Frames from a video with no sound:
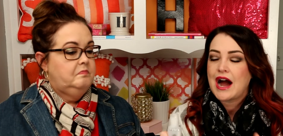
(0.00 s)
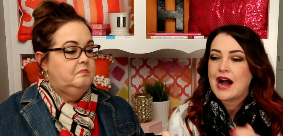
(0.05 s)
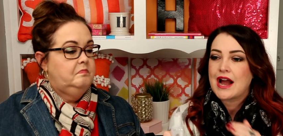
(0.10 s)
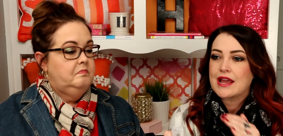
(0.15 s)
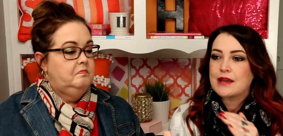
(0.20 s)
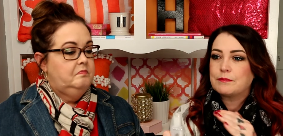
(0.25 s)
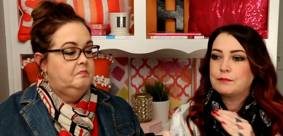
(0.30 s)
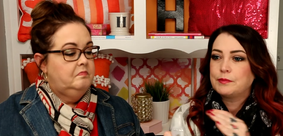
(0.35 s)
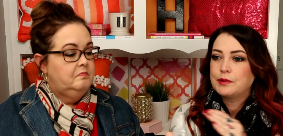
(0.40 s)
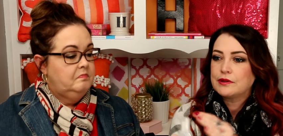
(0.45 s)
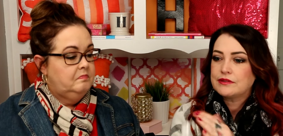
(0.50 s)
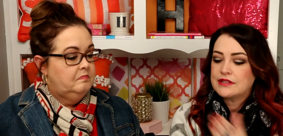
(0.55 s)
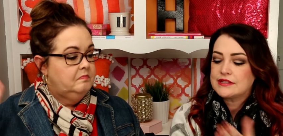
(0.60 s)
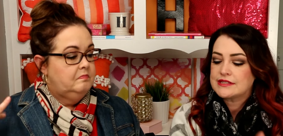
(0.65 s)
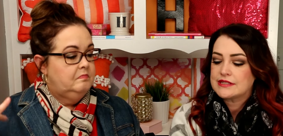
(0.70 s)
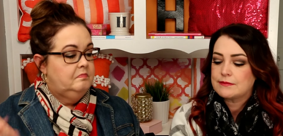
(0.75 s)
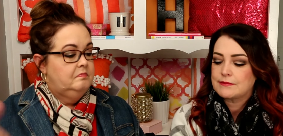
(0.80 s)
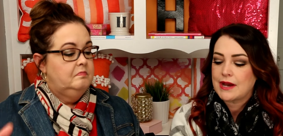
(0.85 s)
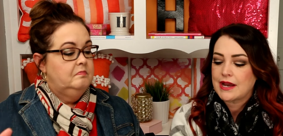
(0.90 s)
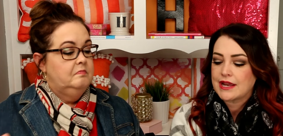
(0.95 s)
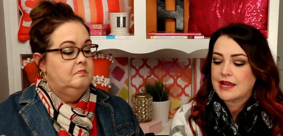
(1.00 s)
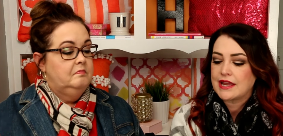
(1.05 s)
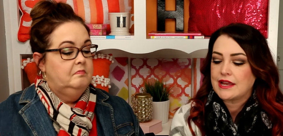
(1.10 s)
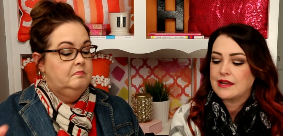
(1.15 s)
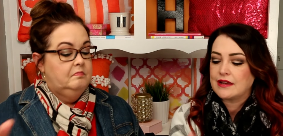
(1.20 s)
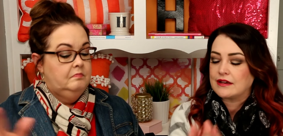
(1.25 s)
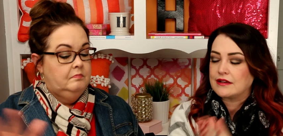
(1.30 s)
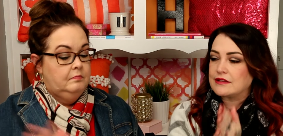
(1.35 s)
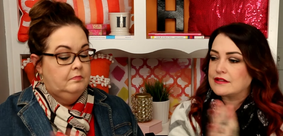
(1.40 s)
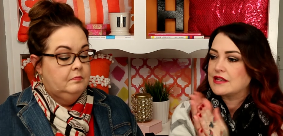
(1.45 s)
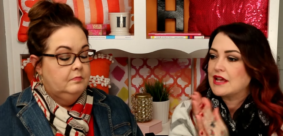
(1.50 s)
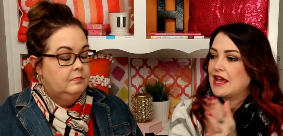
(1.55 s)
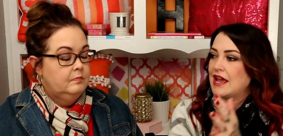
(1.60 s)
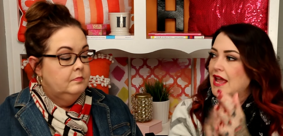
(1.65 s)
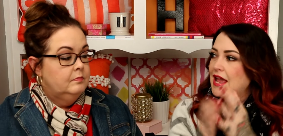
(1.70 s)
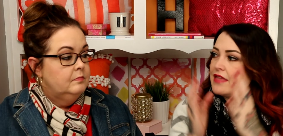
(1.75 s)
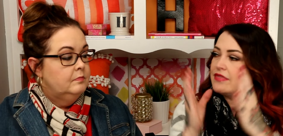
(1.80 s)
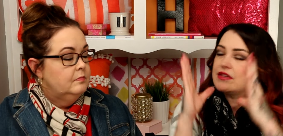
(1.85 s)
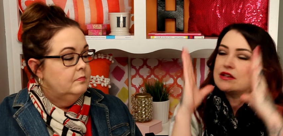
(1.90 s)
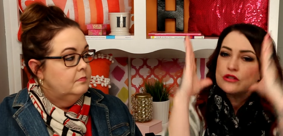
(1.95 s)
Speaker 1: I put this in my hand
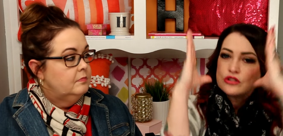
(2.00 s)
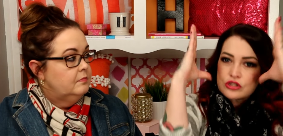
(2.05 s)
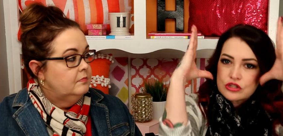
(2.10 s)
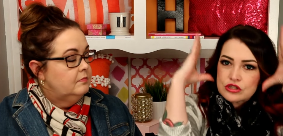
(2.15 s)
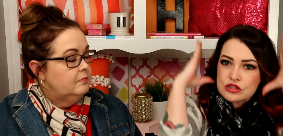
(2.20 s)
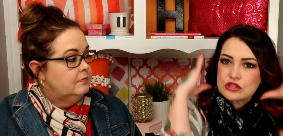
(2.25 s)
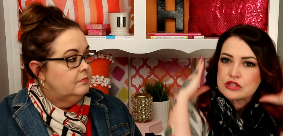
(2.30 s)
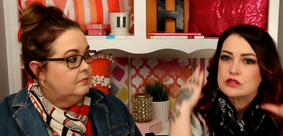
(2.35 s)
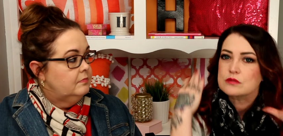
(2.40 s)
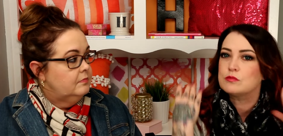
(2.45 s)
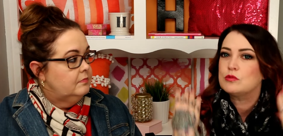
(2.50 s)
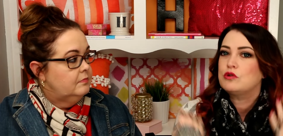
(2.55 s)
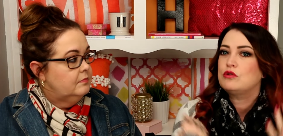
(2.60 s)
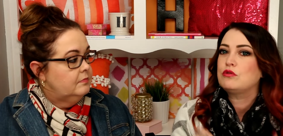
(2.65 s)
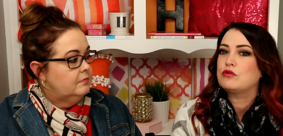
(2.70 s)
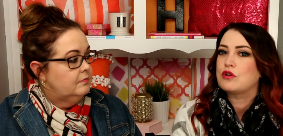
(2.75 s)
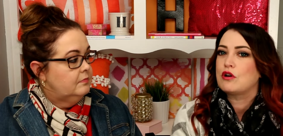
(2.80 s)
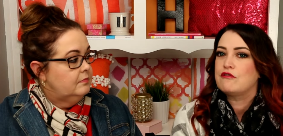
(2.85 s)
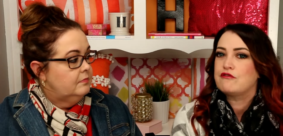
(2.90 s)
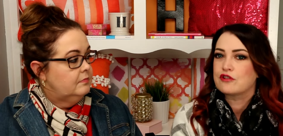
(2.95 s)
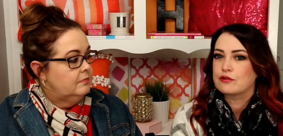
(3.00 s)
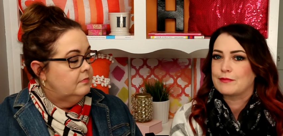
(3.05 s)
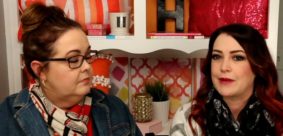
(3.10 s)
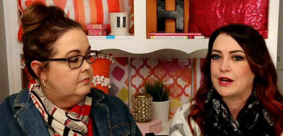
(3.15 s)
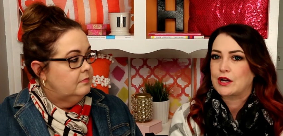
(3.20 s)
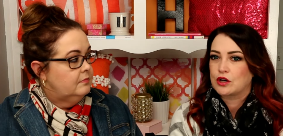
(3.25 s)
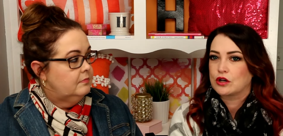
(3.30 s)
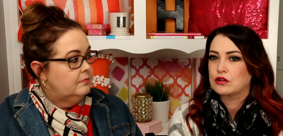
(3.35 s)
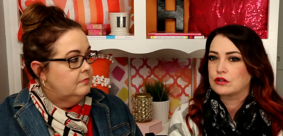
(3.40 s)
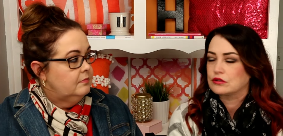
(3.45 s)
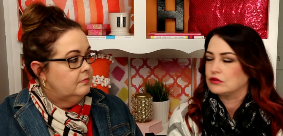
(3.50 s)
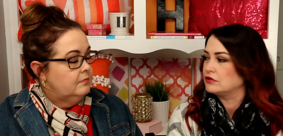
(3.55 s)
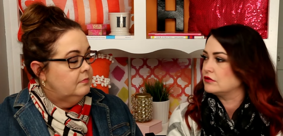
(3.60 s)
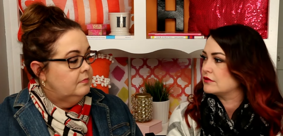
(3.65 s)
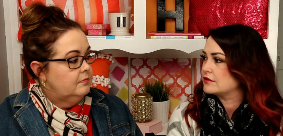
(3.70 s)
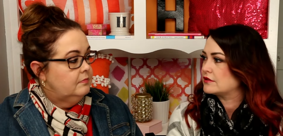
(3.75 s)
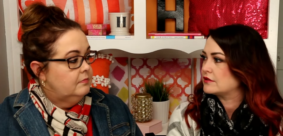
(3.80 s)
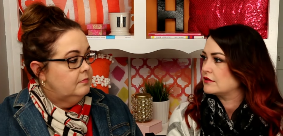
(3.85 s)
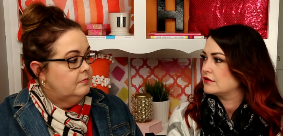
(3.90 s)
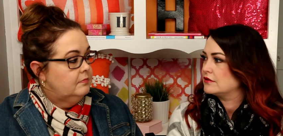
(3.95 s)
and then just smooth over my
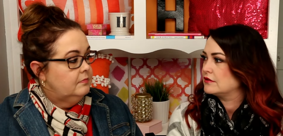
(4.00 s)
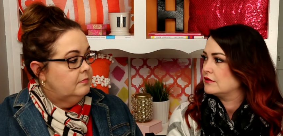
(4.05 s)
curls.